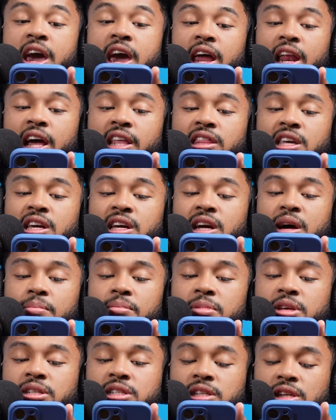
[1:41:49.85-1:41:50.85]
And I think I'm
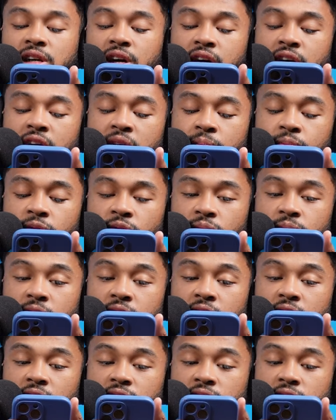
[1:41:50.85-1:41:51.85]
missing a couple
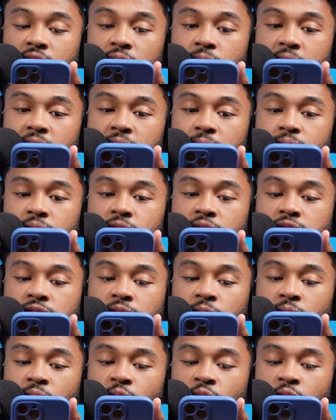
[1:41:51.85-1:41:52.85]
because there might be
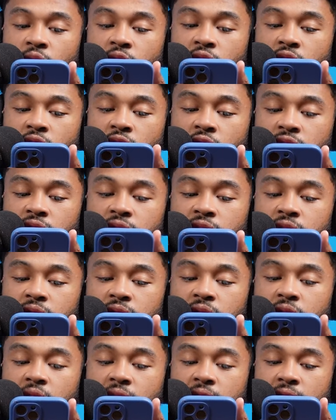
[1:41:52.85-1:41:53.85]
some more on here
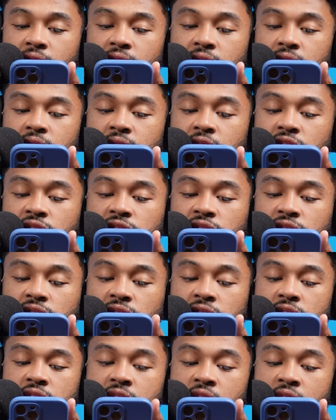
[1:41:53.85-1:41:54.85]
that I didn't
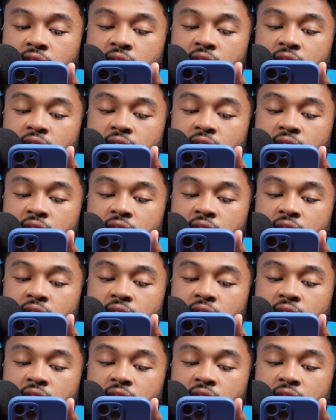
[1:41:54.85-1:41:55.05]
see.